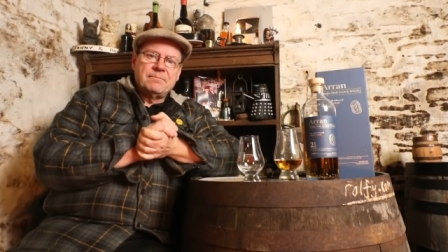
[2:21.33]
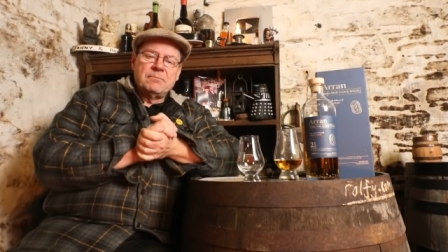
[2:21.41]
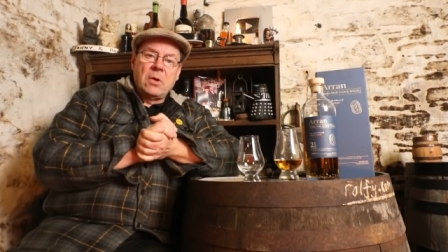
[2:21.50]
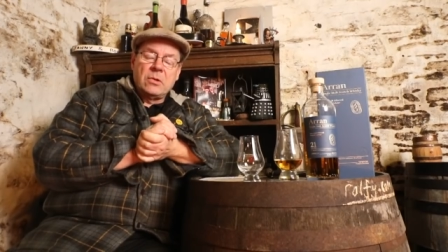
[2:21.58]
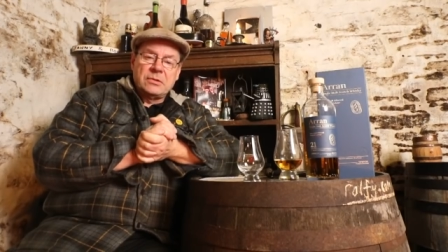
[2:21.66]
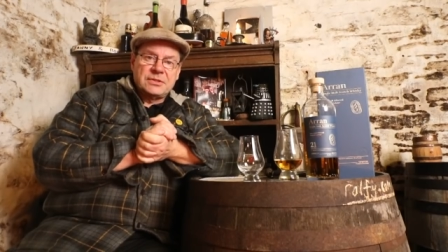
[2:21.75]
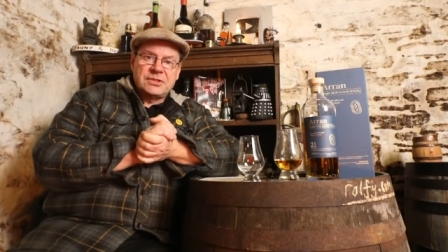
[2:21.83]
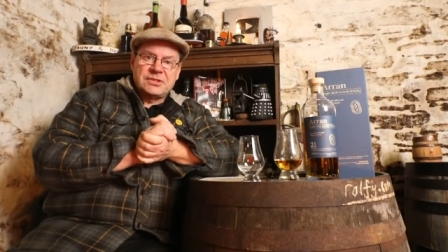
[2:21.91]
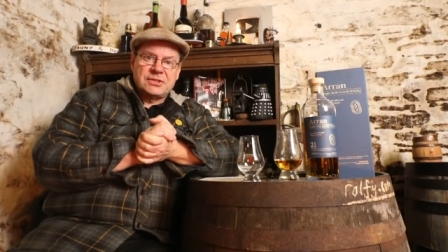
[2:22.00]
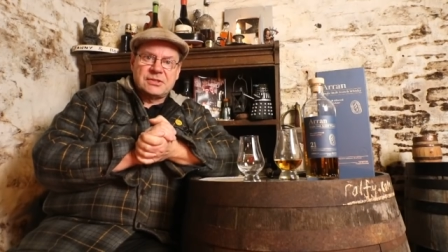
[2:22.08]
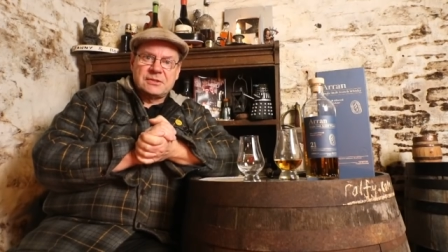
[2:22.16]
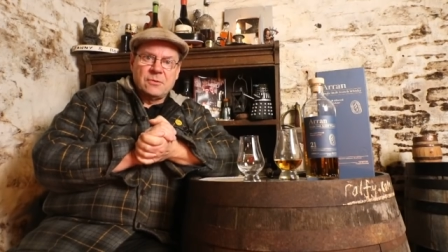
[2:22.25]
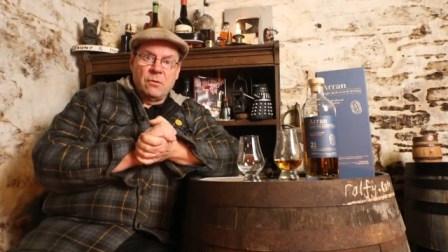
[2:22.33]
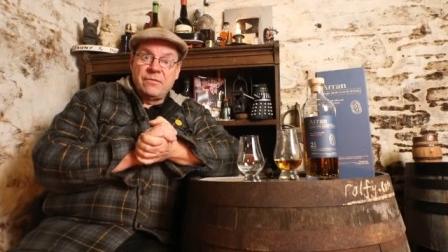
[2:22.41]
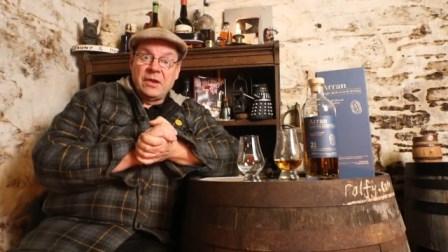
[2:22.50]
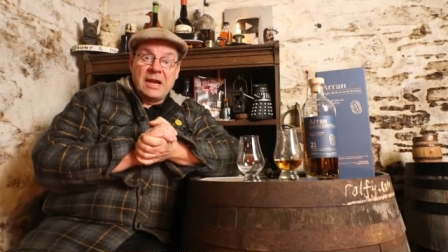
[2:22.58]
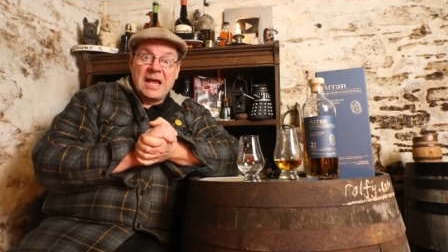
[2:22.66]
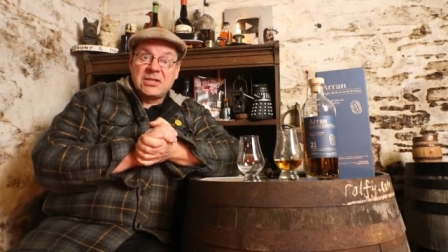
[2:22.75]
malts
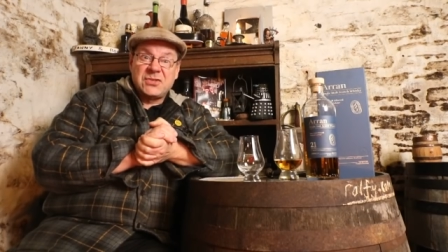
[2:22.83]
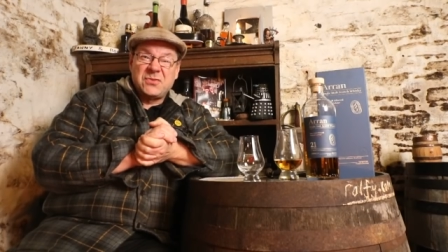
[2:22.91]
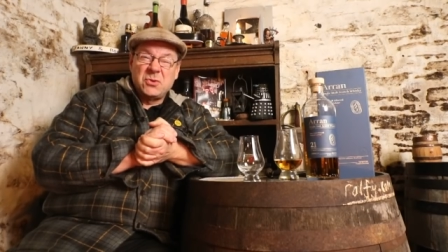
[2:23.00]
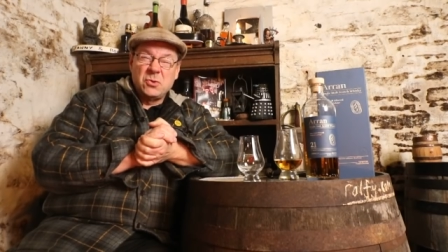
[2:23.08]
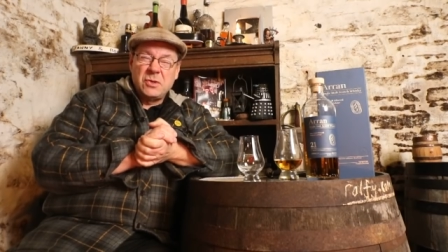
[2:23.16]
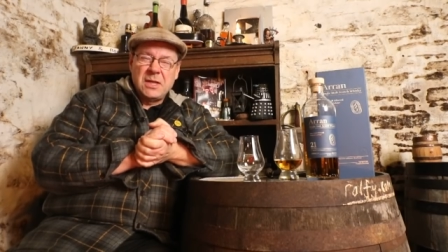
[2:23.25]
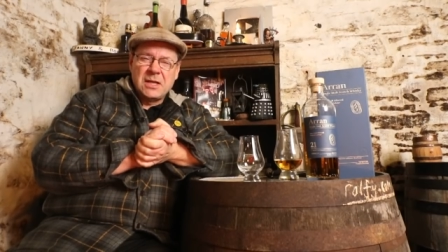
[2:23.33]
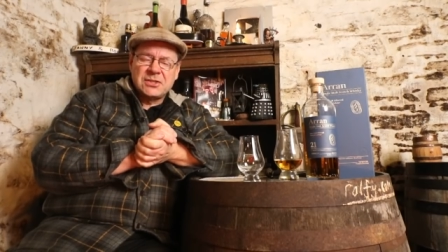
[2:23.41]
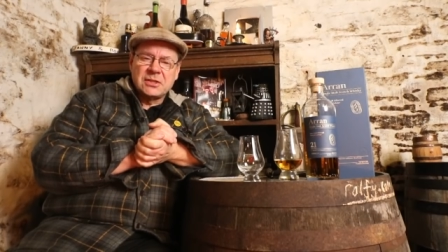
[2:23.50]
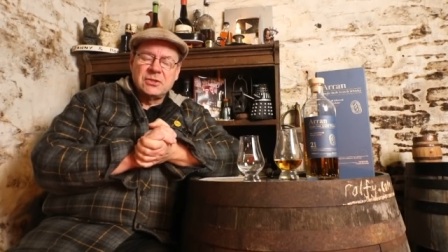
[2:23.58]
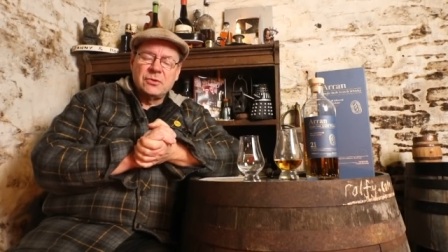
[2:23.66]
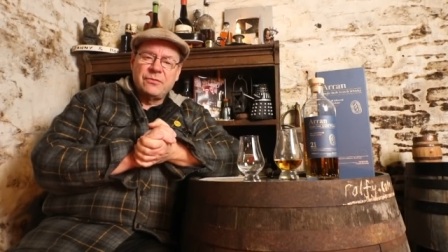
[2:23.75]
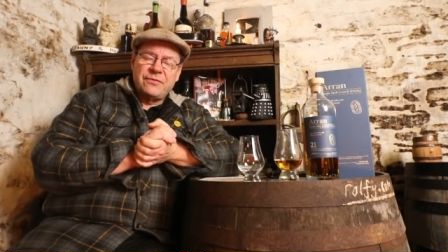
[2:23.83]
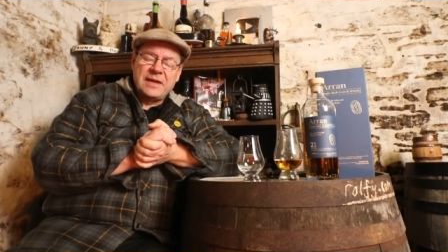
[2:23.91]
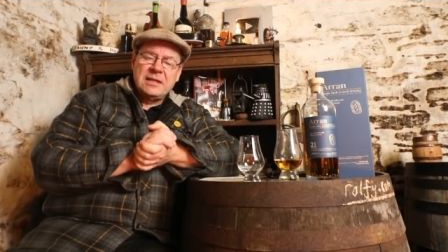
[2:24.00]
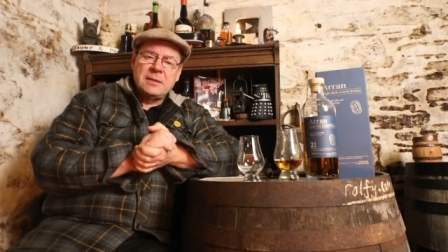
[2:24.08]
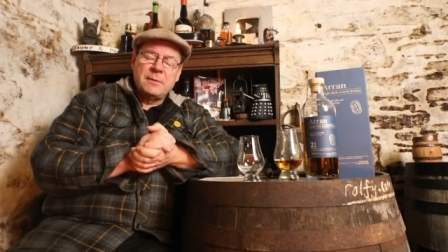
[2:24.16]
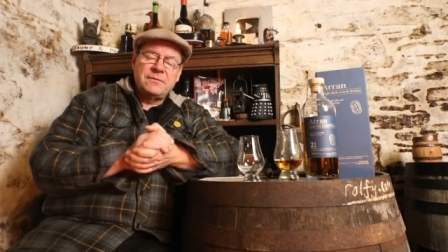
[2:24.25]
over the last few years and you'll
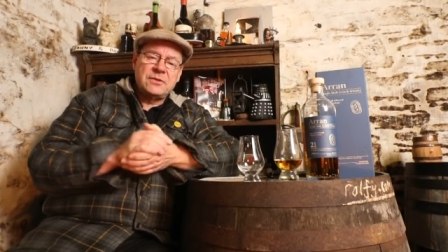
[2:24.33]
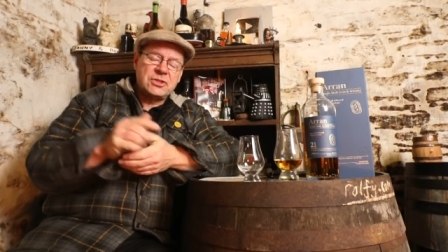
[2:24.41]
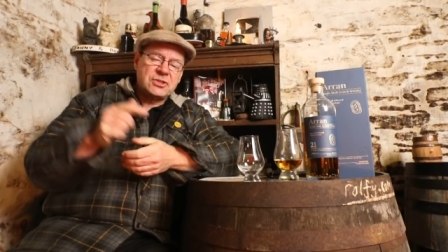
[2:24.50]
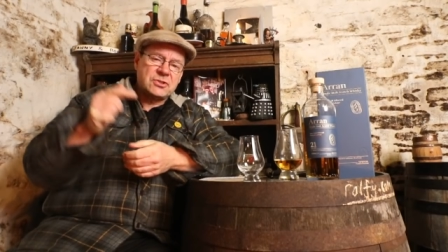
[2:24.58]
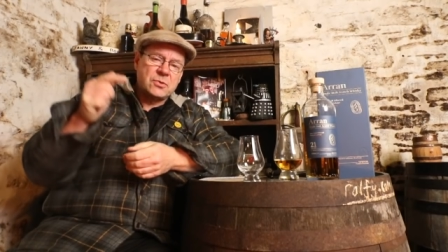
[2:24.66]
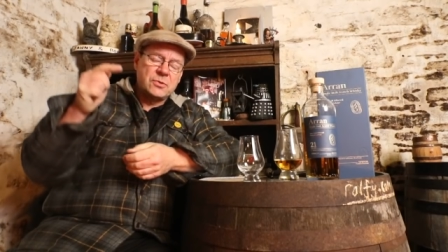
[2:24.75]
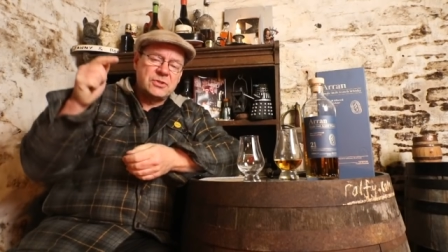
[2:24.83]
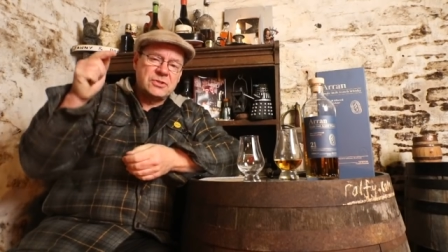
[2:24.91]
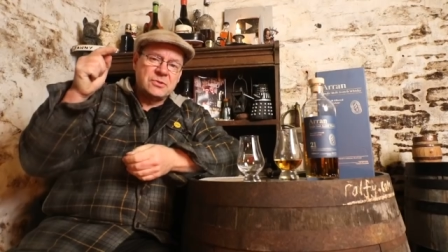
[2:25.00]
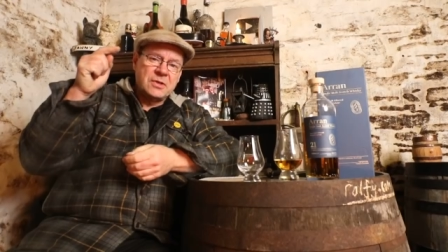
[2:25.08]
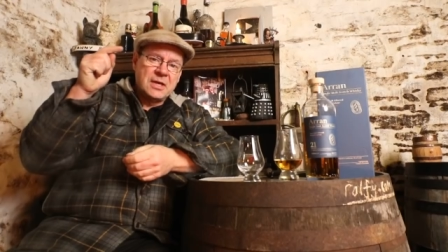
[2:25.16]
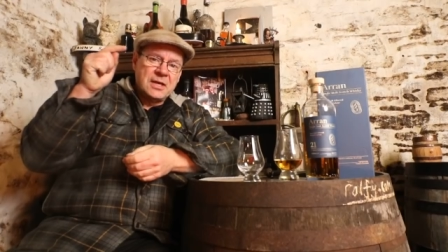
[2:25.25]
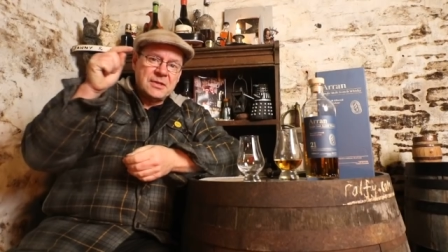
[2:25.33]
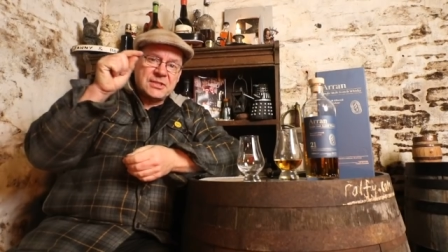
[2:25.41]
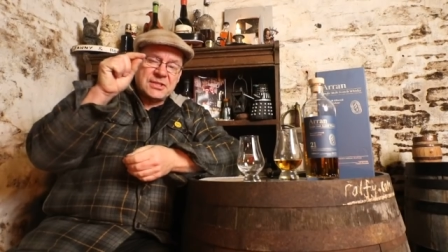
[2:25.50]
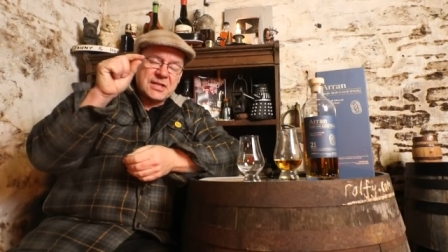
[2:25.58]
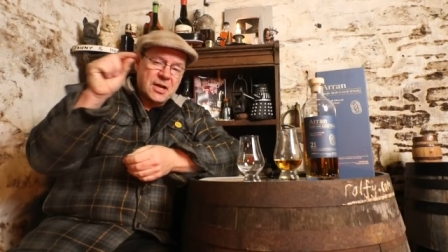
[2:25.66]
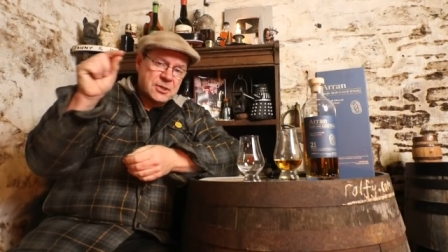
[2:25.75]
find them if you just go to the
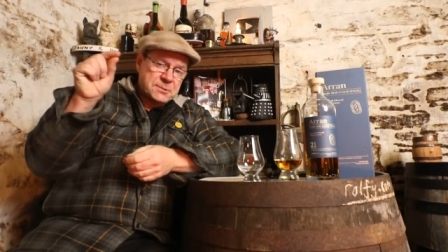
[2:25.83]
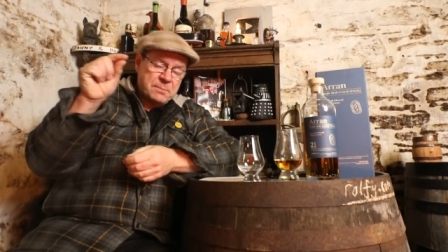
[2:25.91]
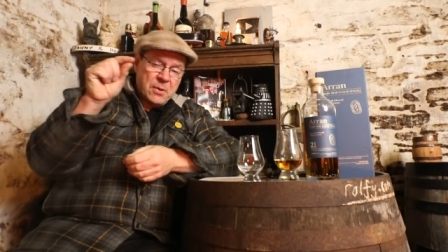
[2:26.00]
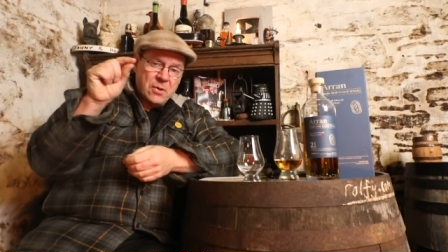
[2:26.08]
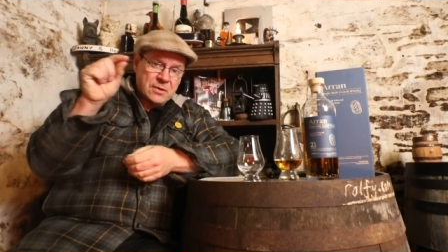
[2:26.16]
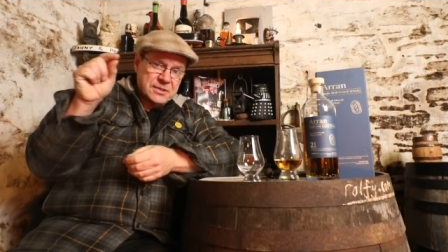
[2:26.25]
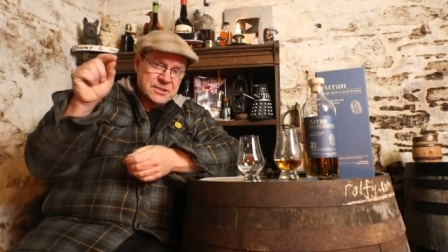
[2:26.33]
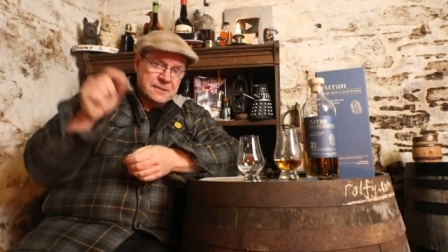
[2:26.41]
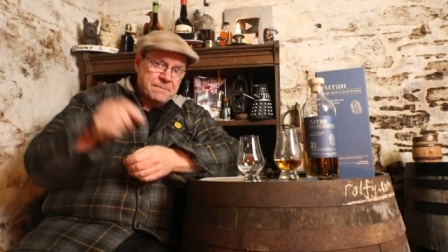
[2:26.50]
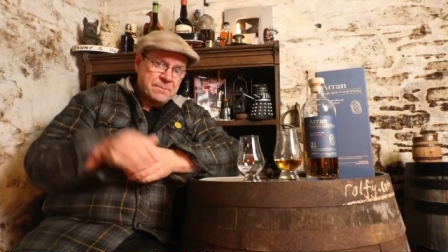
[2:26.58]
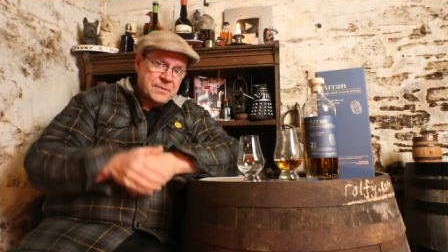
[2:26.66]
search box